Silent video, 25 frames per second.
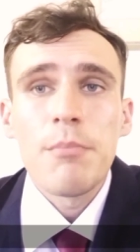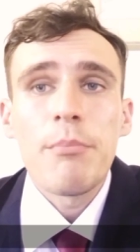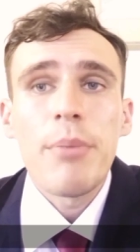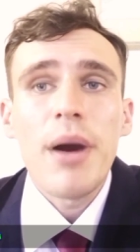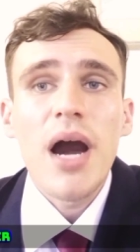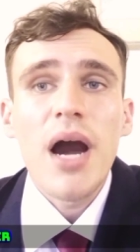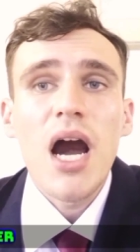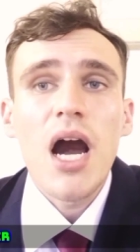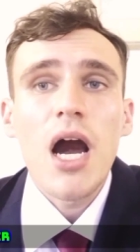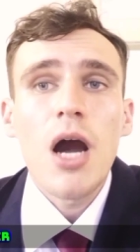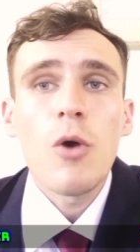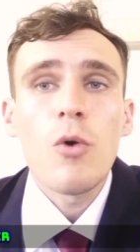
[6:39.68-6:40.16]

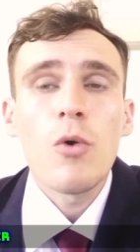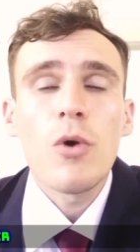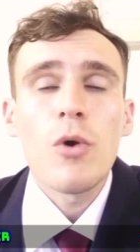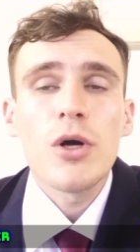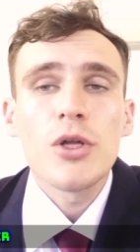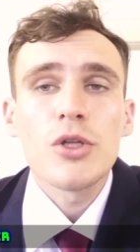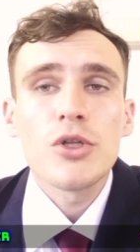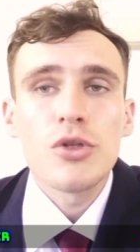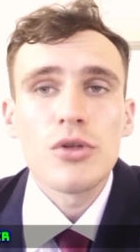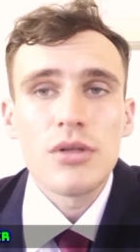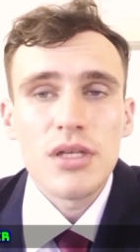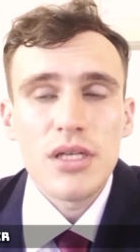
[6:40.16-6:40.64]

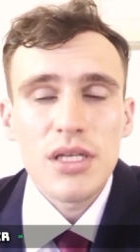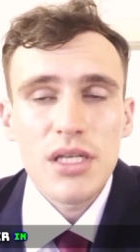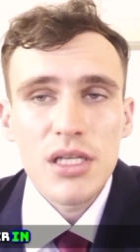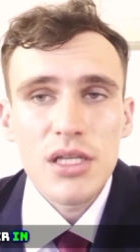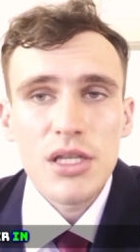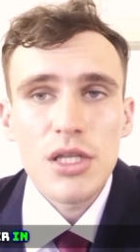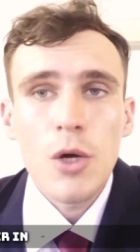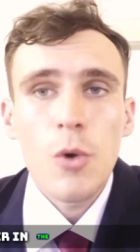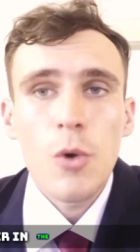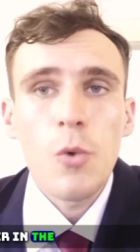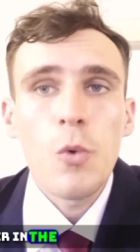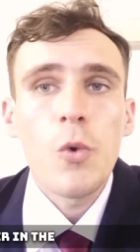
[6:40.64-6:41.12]
power
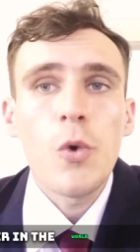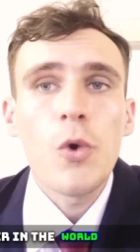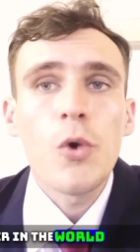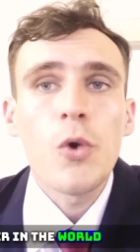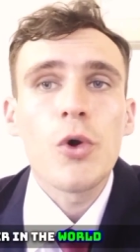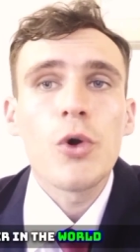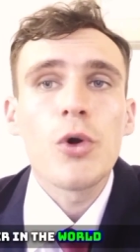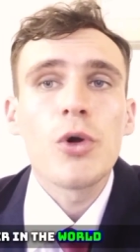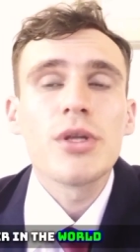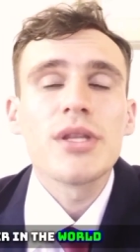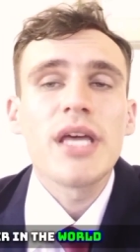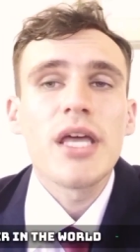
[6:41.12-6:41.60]
in the
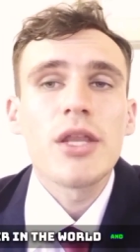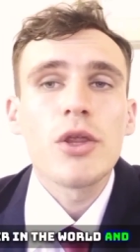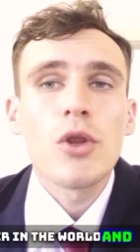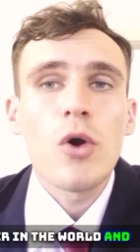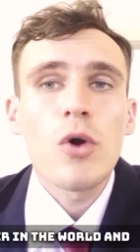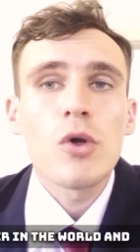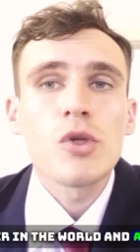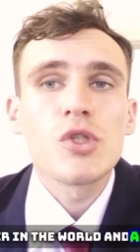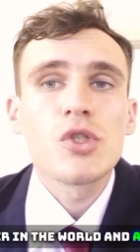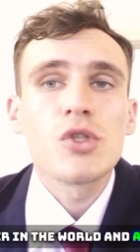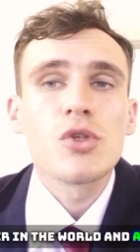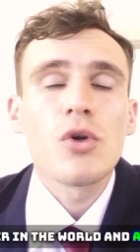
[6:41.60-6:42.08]
world, and
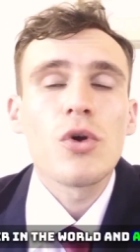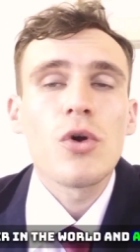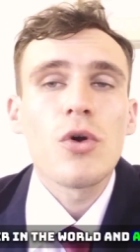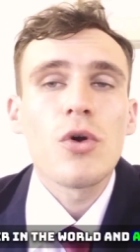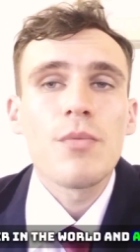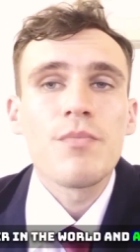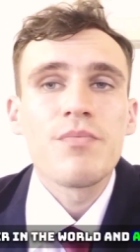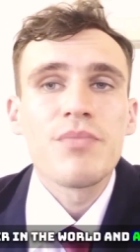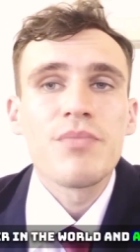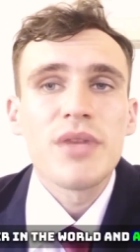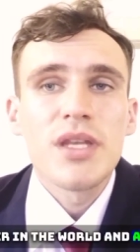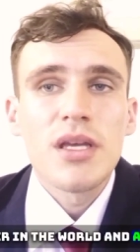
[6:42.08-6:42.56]

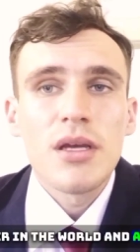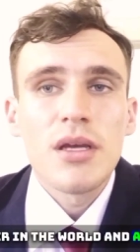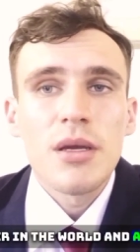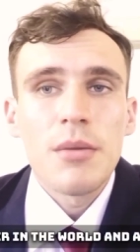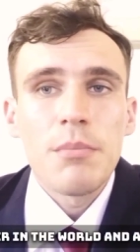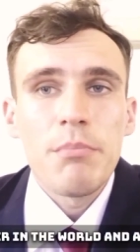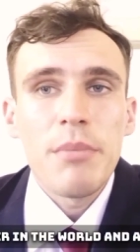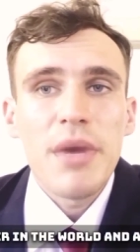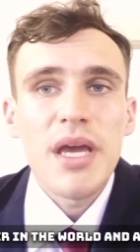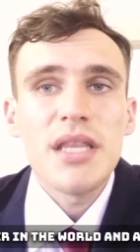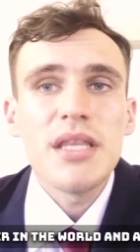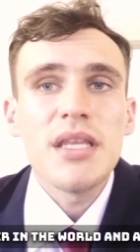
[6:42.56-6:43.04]
also
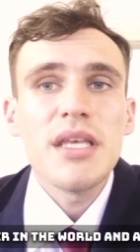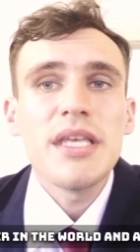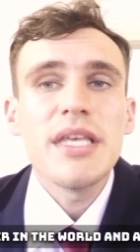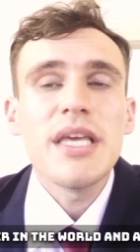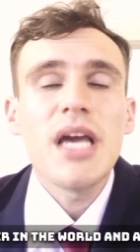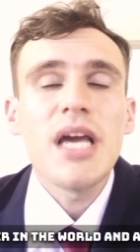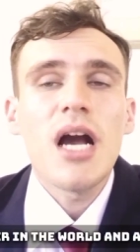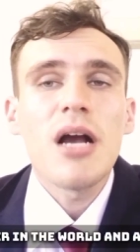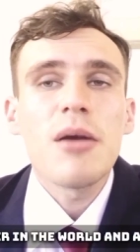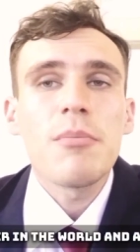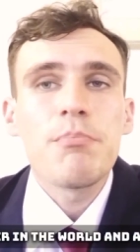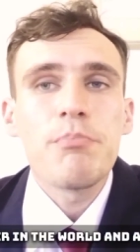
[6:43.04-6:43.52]
many
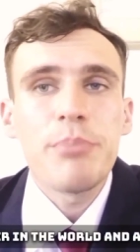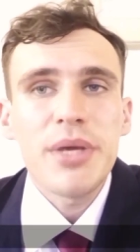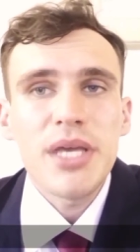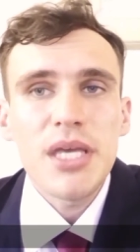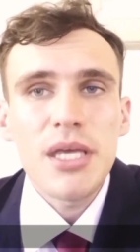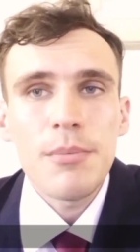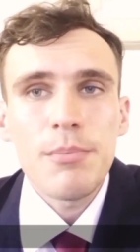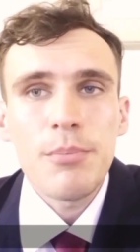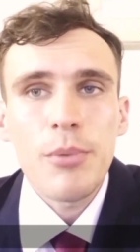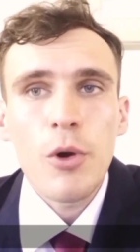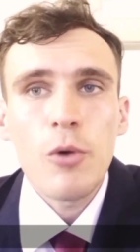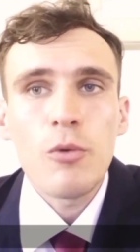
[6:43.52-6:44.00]
young
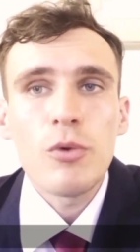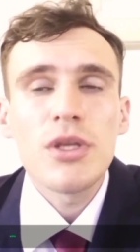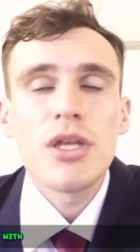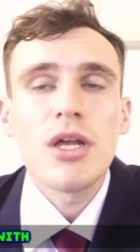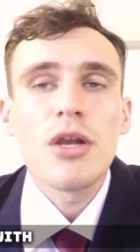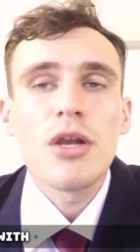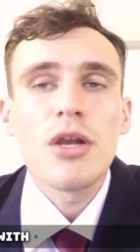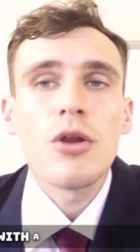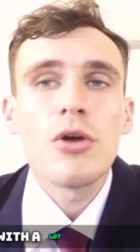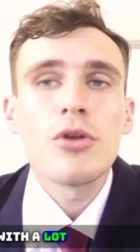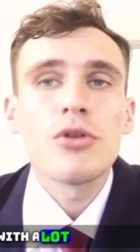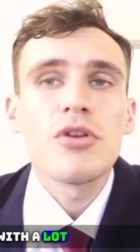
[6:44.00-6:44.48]
people with
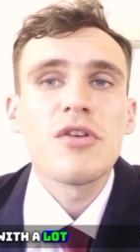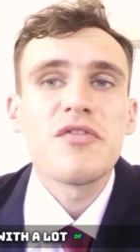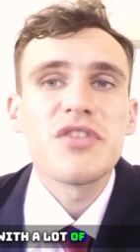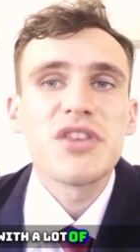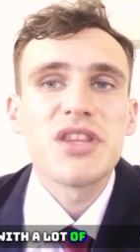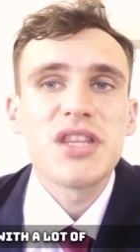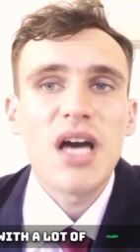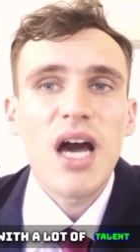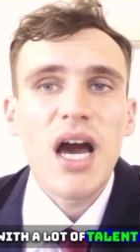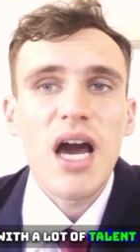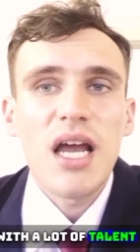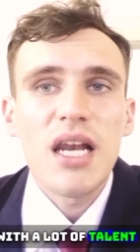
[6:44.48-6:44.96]
a lot
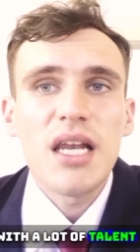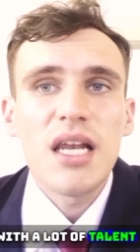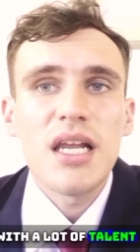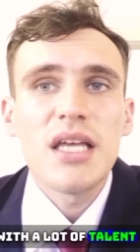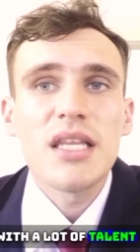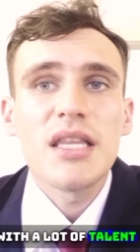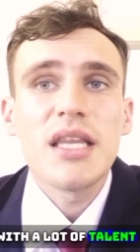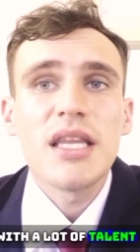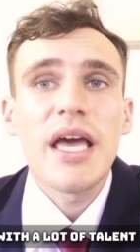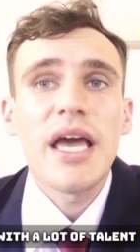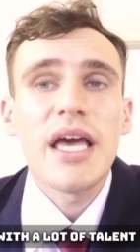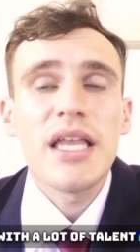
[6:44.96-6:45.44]
of
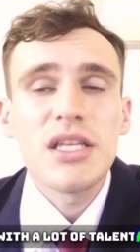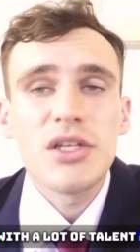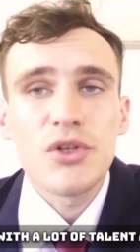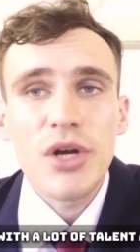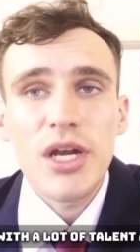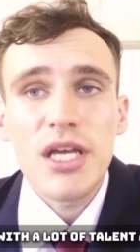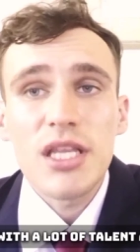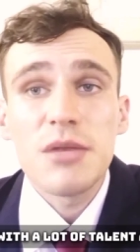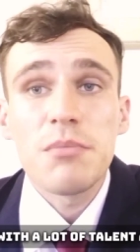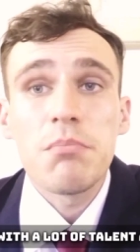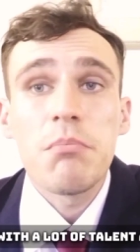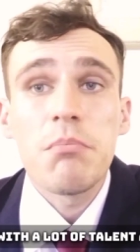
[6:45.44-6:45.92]
talent and
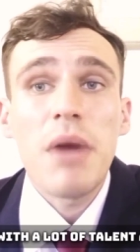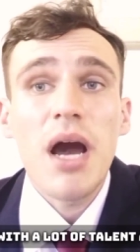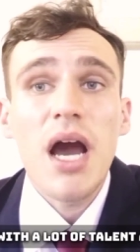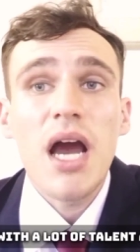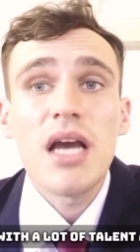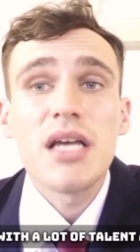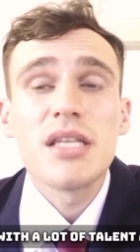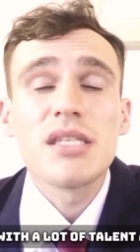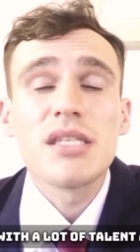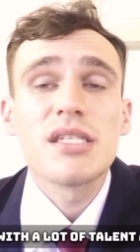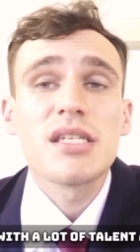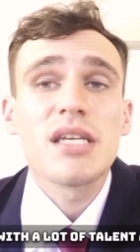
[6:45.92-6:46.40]
great
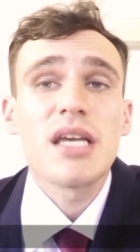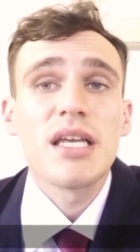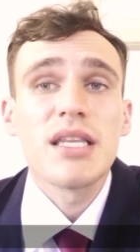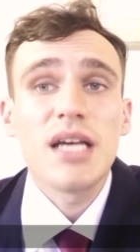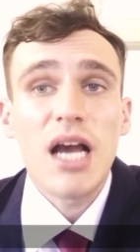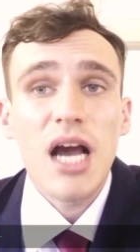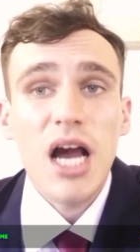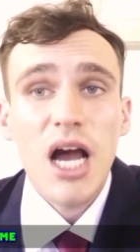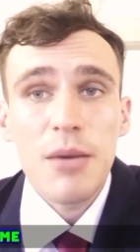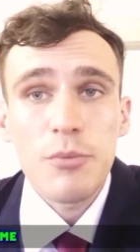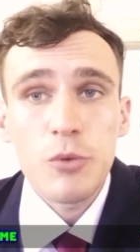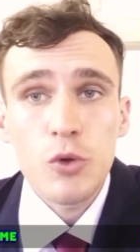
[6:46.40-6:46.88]
minds can
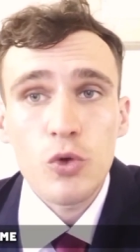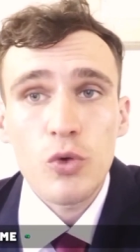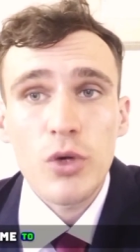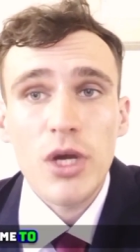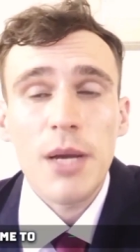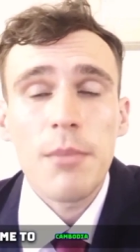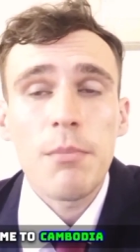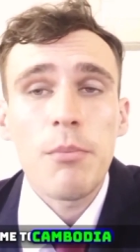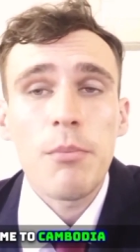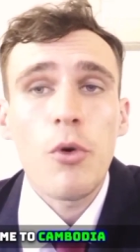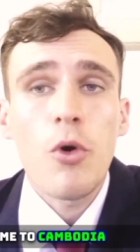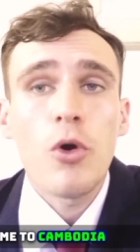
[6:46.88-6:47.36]
come to
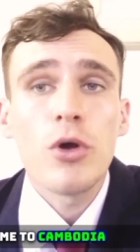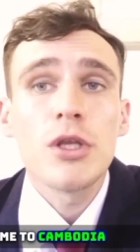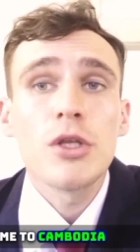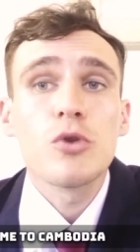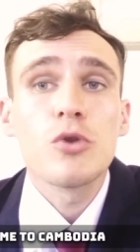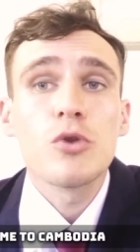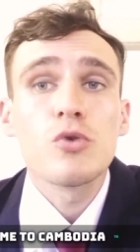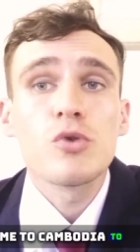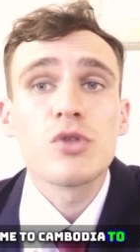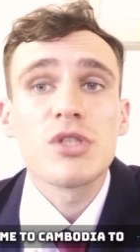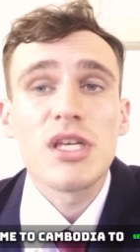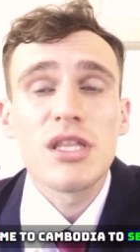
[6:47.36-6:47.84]
Cambodia
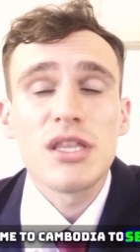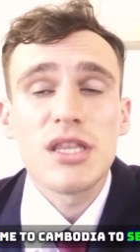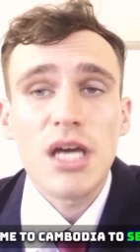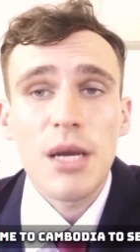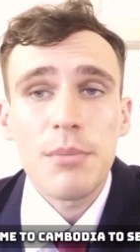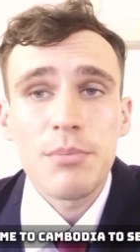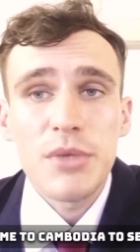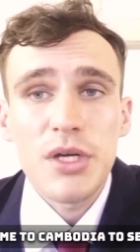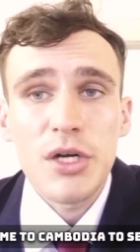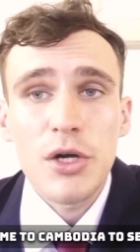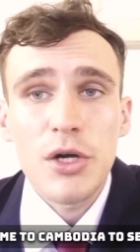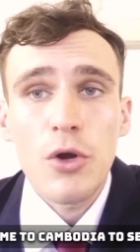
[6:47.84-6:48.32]
to set
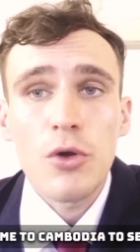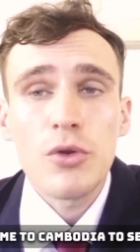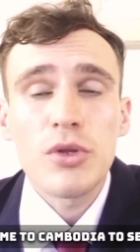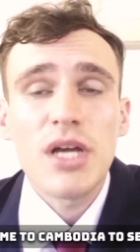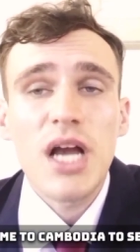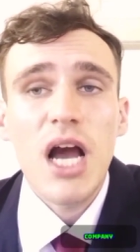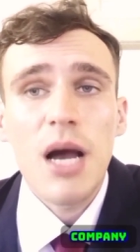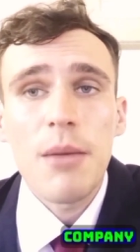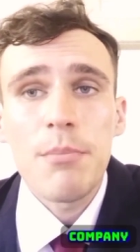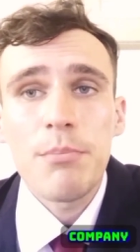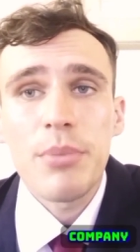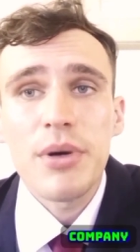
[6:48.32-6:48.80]
up their own
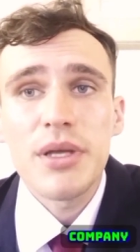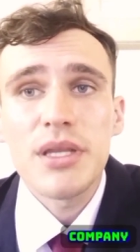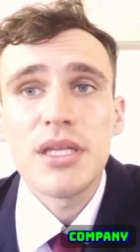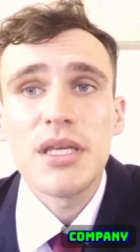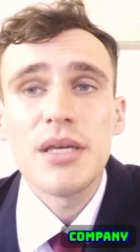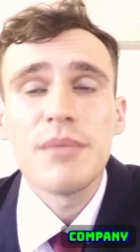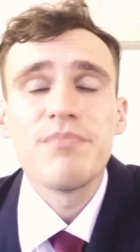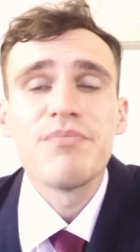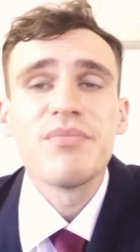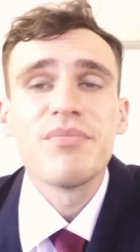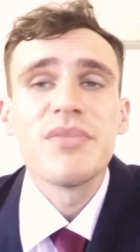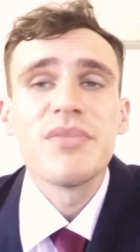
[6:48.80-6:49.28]

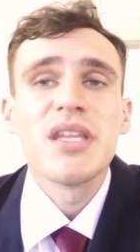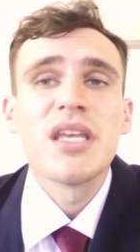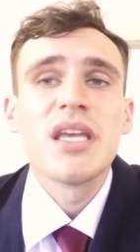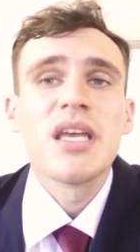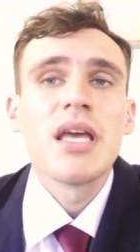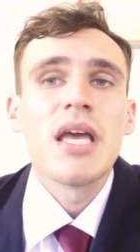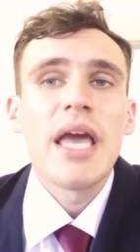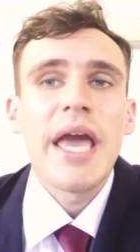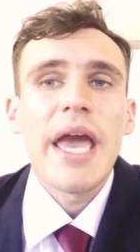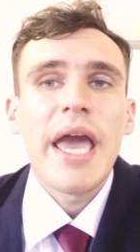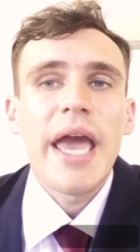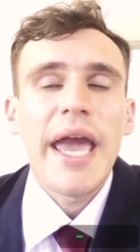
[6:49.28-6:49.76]
company
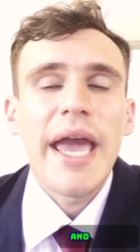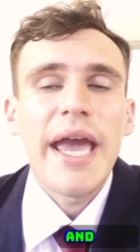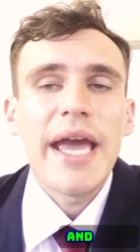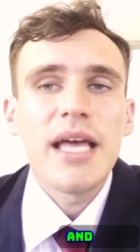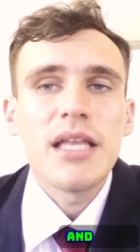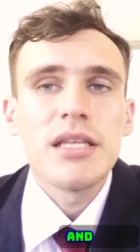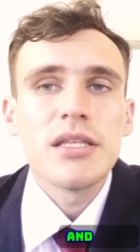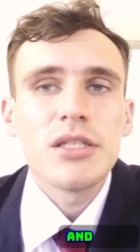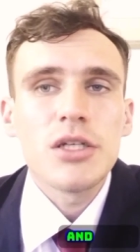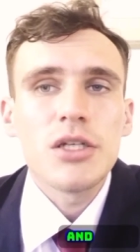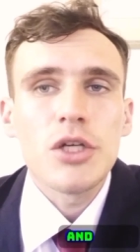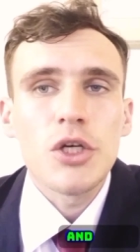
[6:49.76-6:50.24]

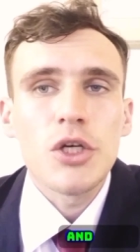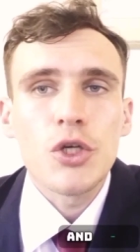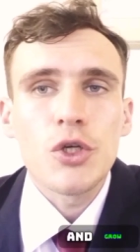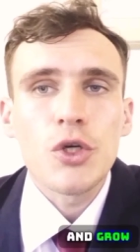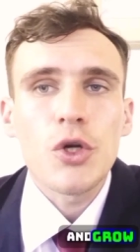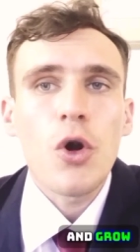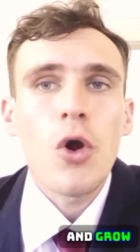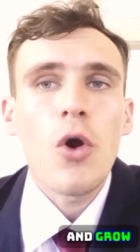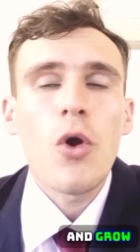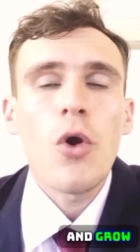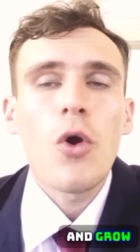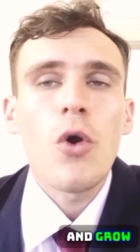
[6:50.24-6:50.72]
and
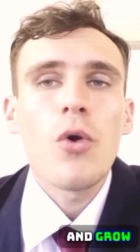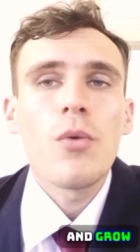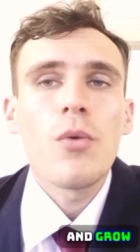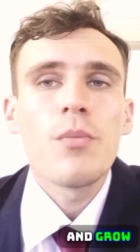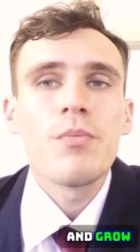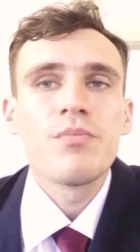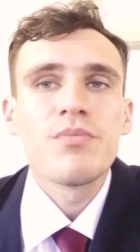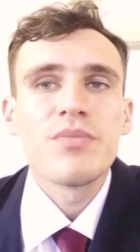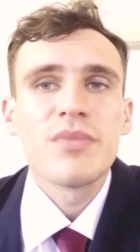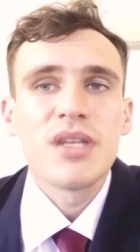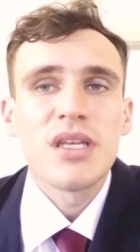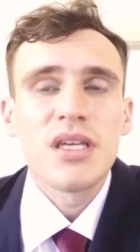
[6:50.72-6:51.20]
grow